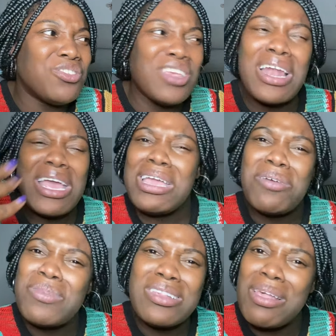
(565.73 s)
You know,
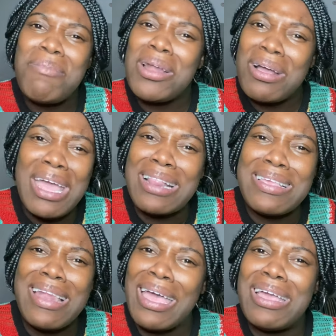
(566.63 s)
hear me say me not get
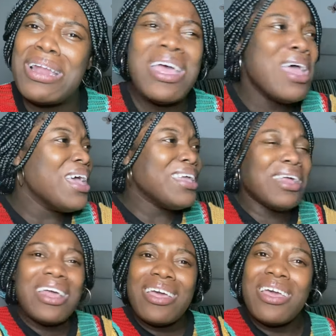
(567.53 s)
it like, you you,
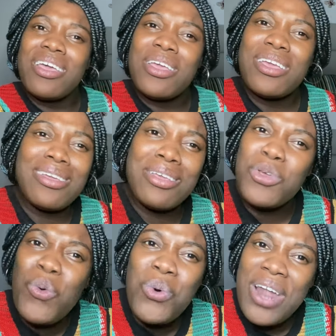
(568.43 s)

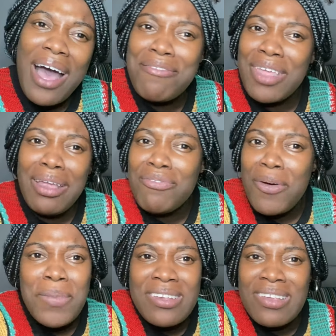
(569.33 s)
you not have the
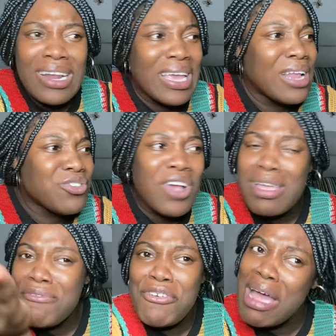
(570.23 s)
information, can track
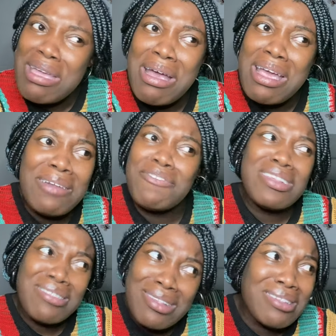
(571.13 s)
it from here and if
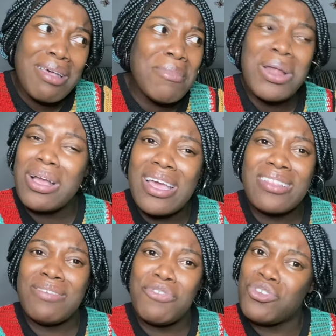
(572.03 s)
it's me not get
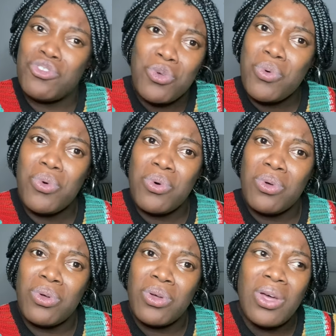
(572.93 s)
it for true.
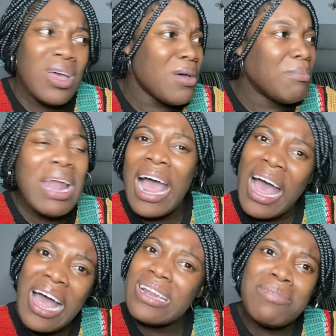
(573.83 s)
Me not,
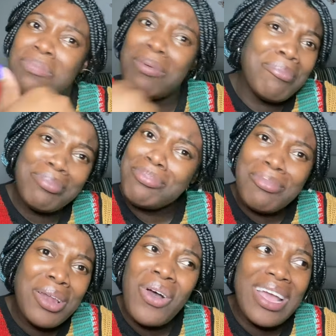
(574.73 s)

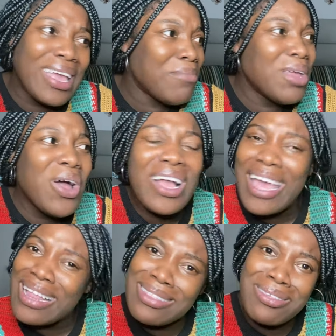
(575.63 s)
me not, me not
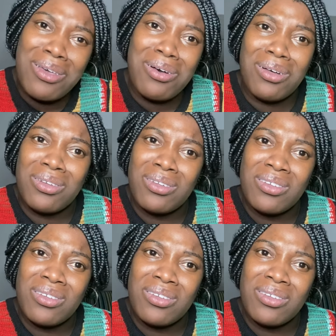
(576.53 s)
get you.